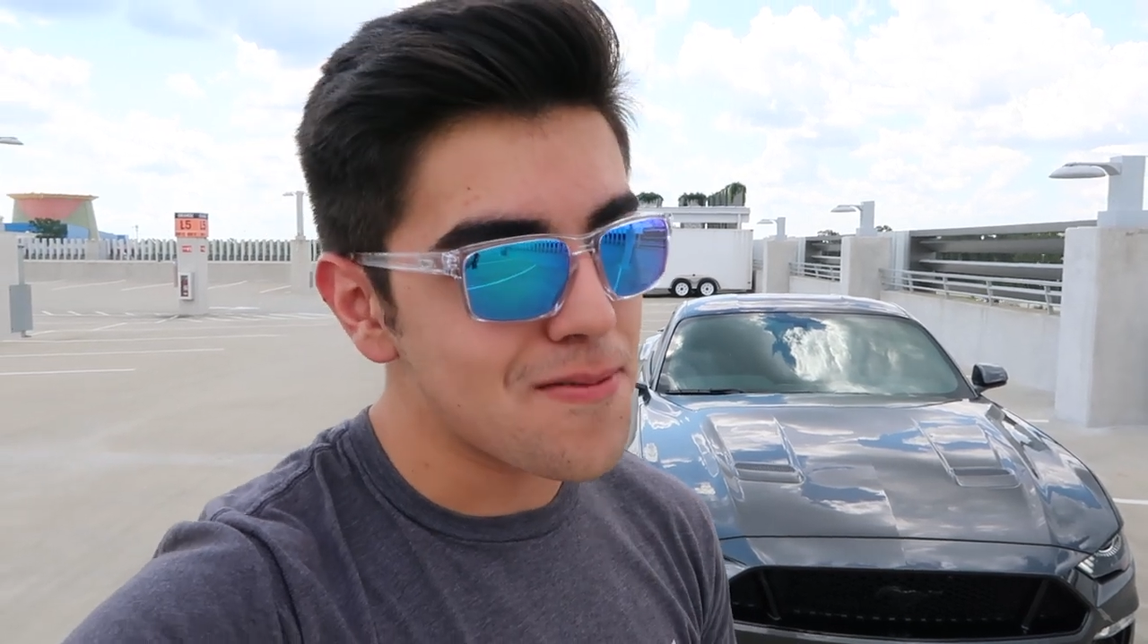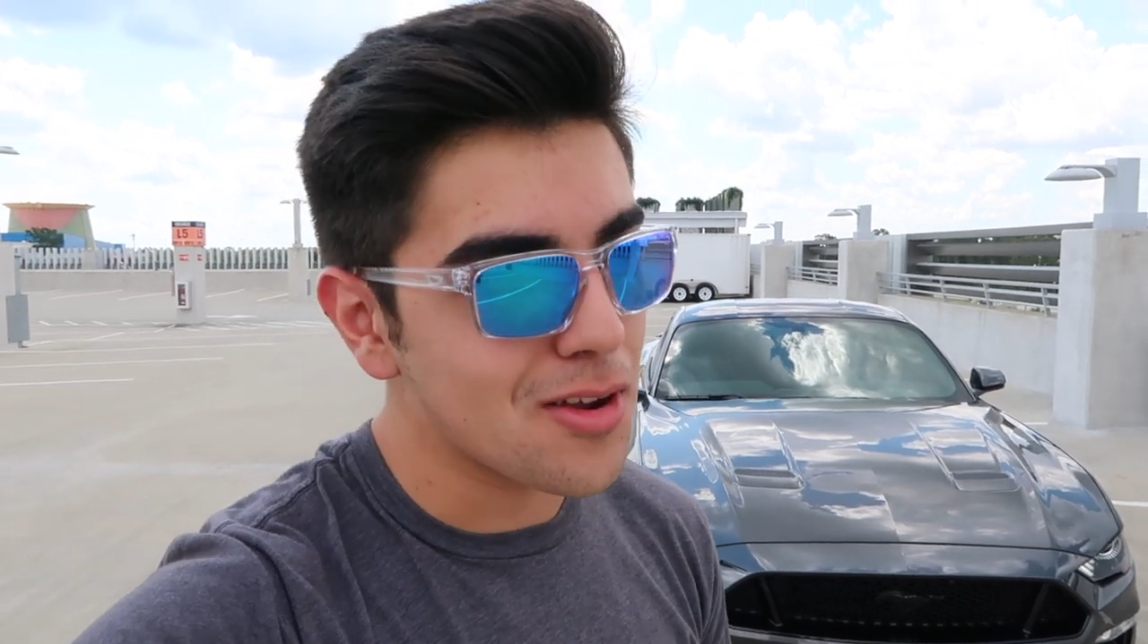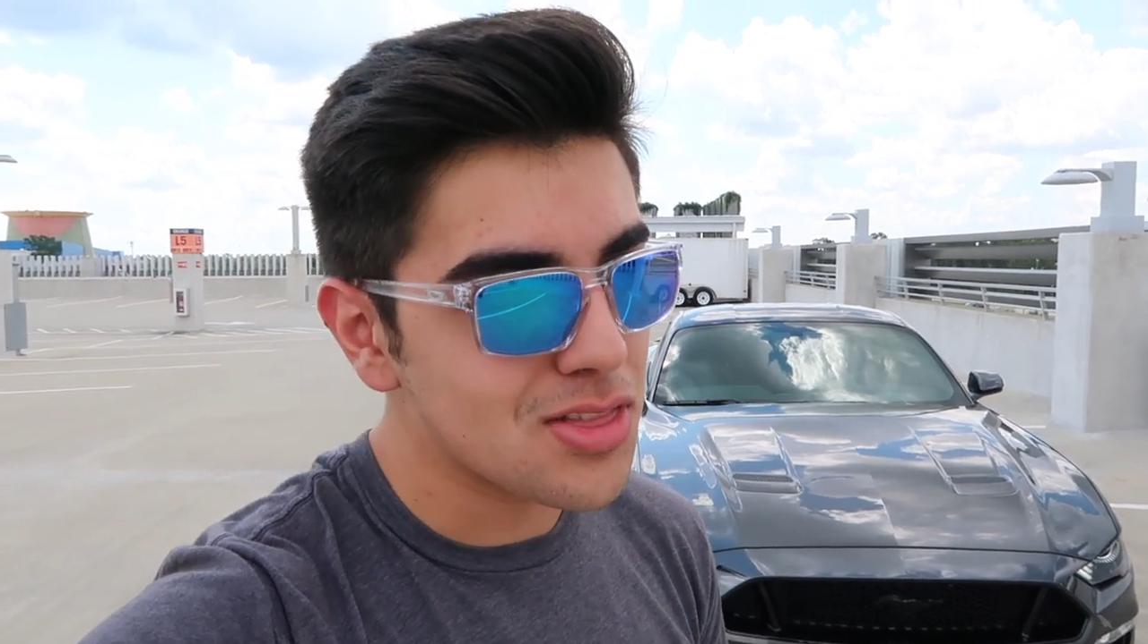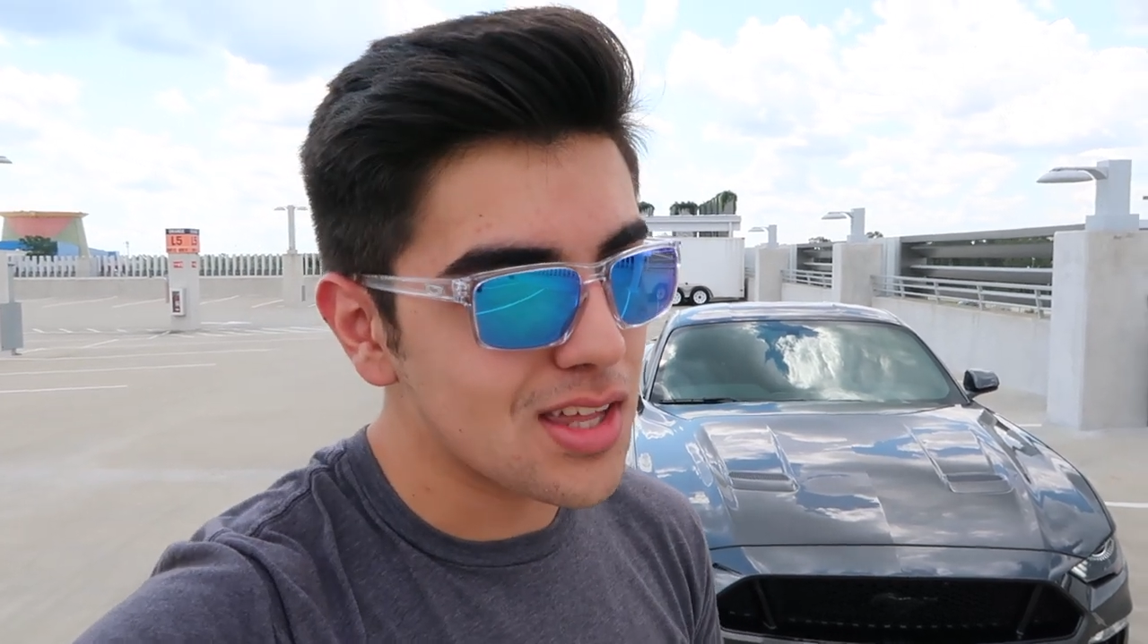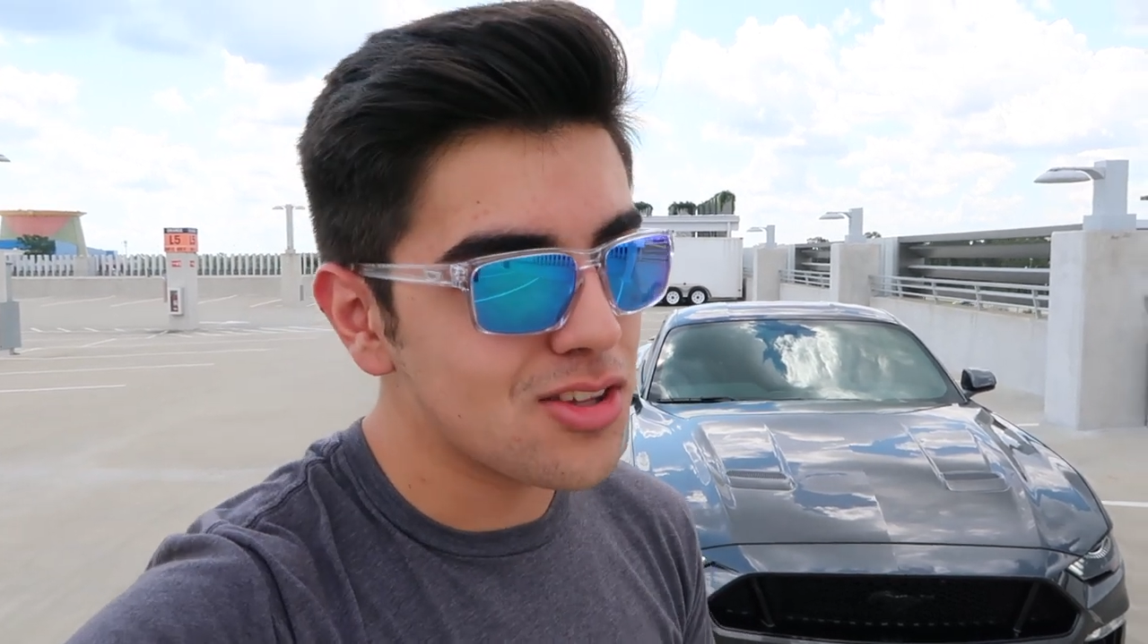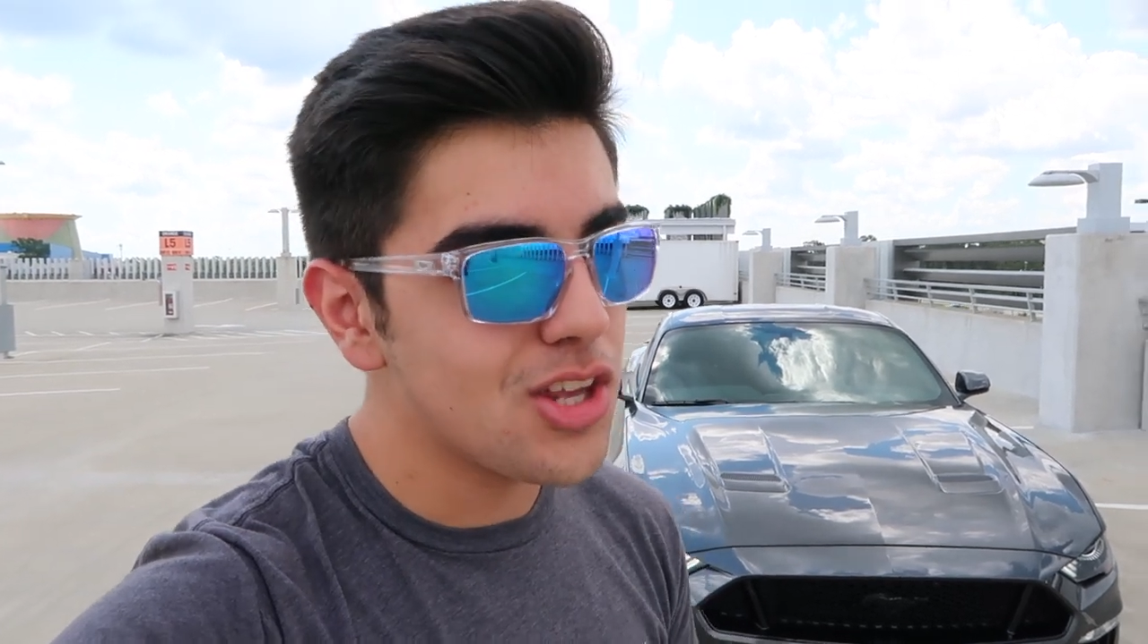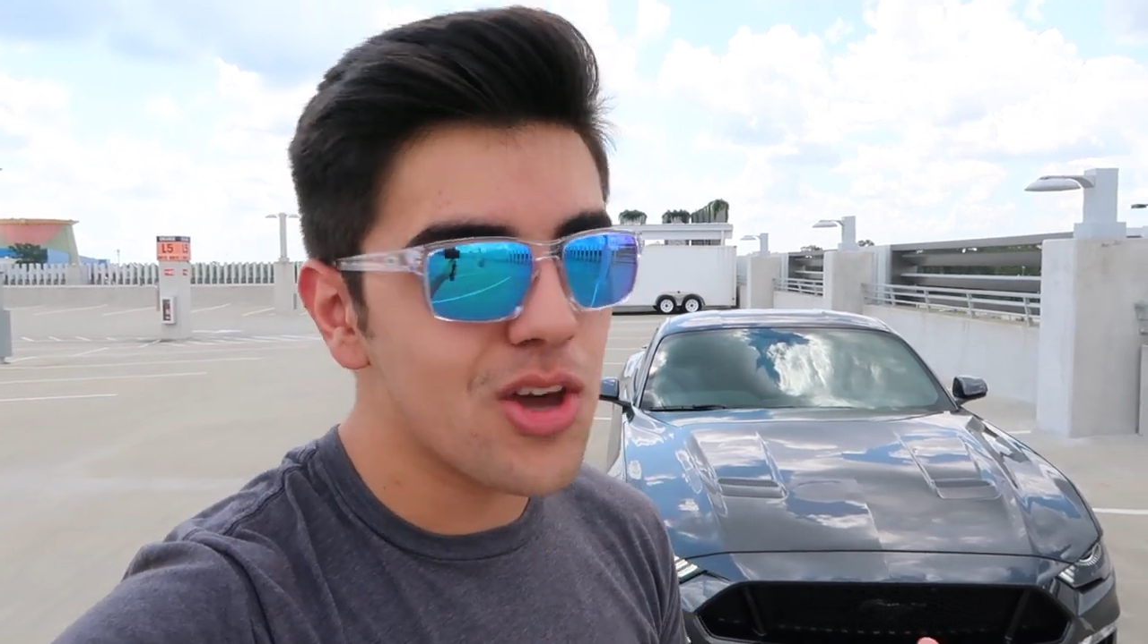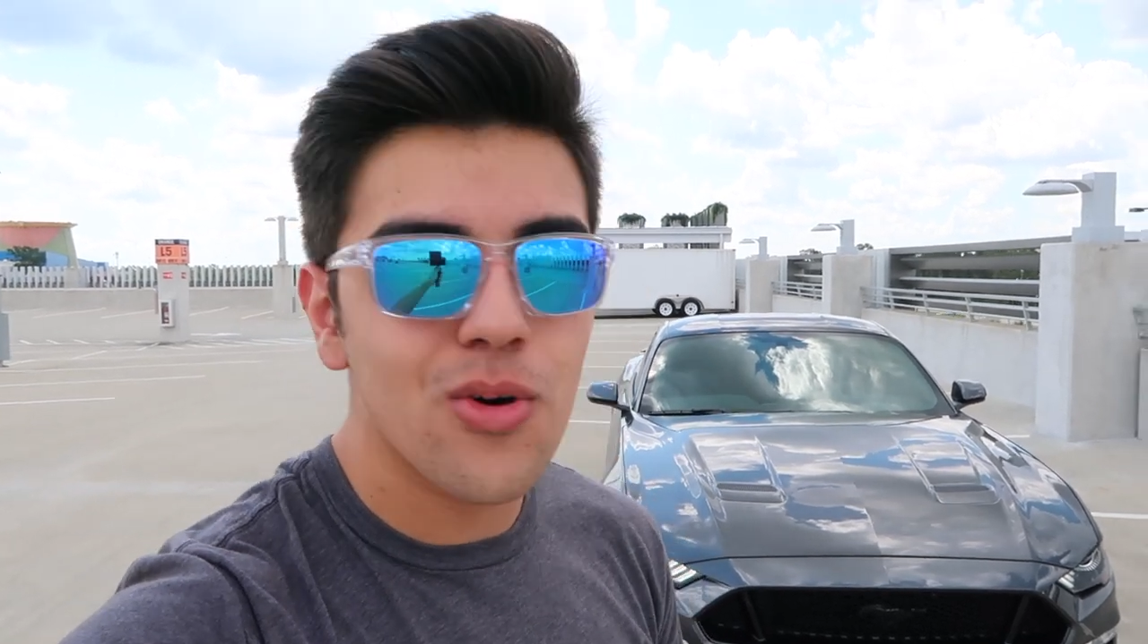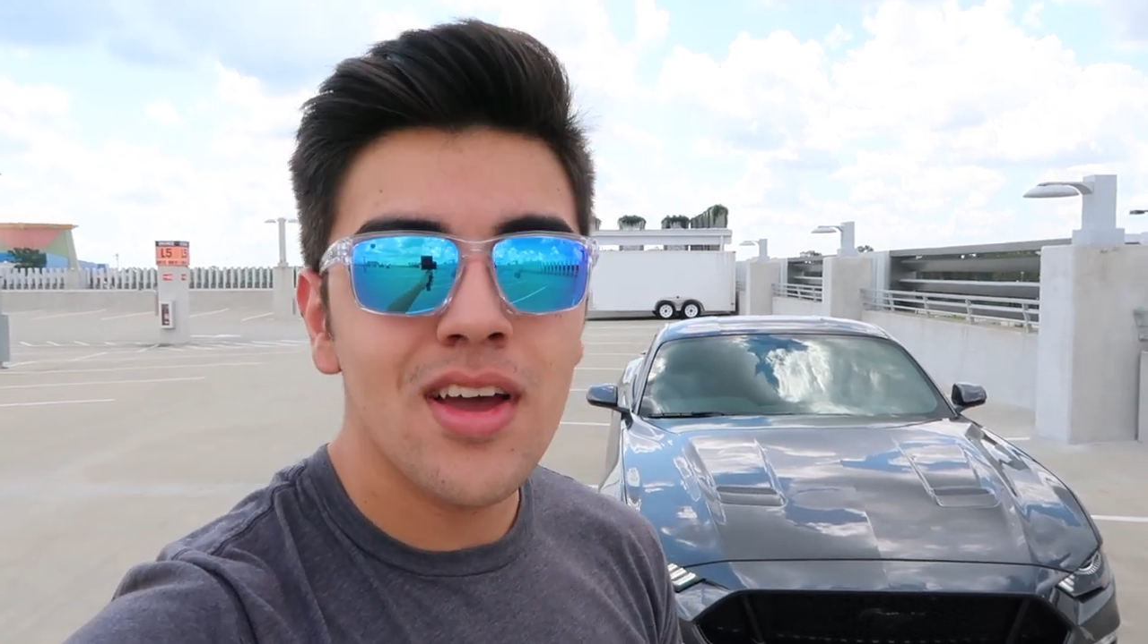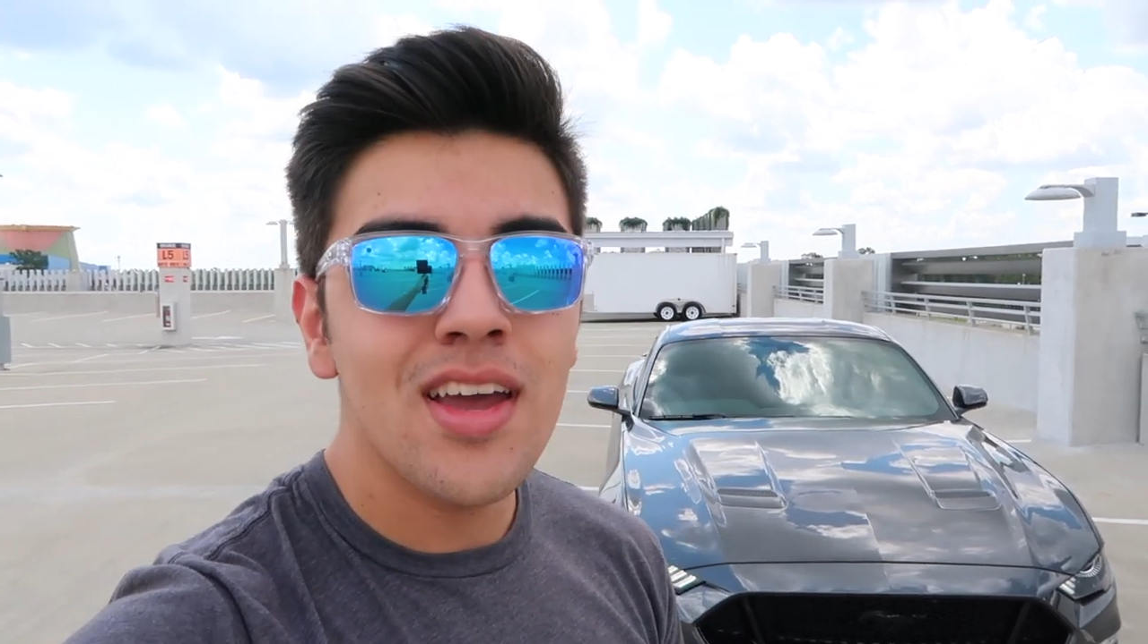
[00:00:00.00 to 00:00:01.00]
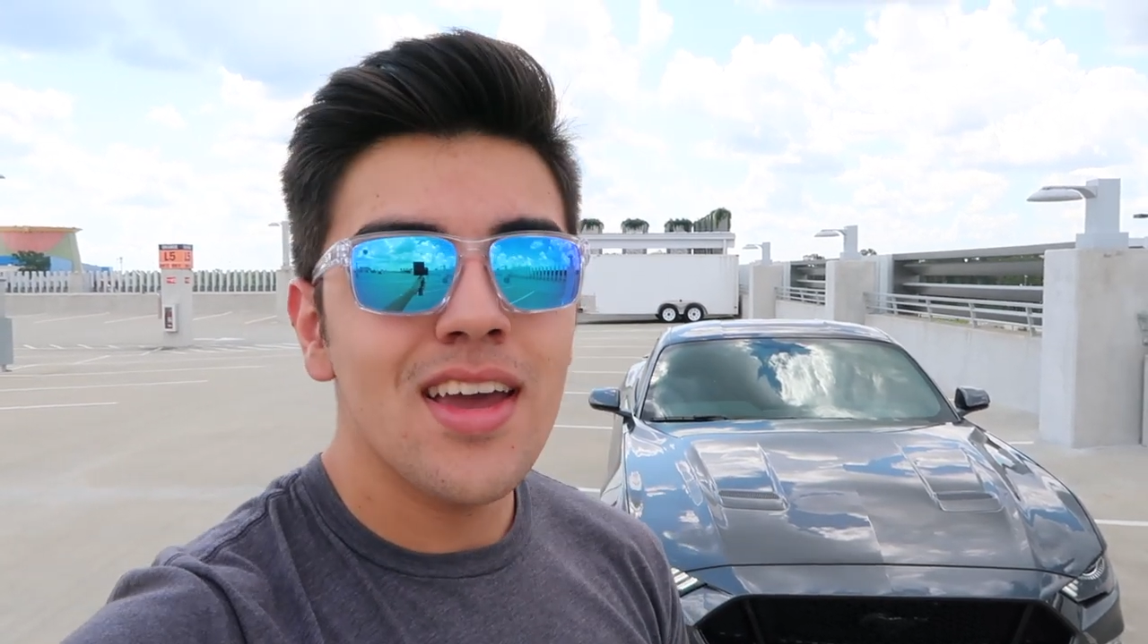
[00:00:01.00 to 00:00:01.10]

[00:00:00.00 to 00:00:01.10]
favorite thing to do.